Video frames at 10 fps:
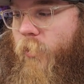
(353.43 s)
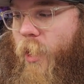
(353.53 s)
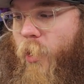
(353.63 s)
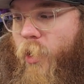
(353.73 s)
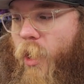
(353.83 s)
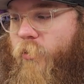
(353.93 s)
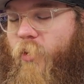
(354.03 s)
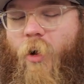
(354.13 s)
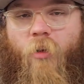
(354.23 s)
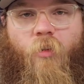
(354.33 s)
I would hunt
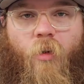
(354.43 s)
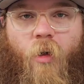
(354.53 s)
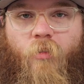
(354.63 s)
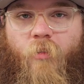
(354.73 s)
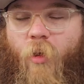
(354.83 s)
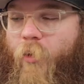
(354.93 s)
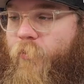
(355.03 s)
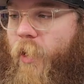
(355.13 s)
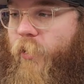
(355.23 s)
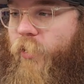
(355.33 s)
and hunt and hunt until I
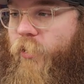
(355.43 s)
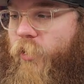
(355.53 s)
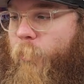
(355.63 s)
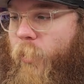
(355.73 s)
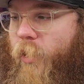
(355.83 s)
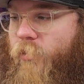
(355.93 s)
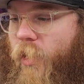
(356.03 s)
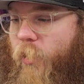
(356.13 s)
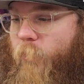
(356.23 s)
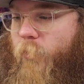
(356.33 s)
find a good price
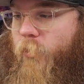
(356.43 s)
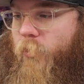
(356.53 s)
on them.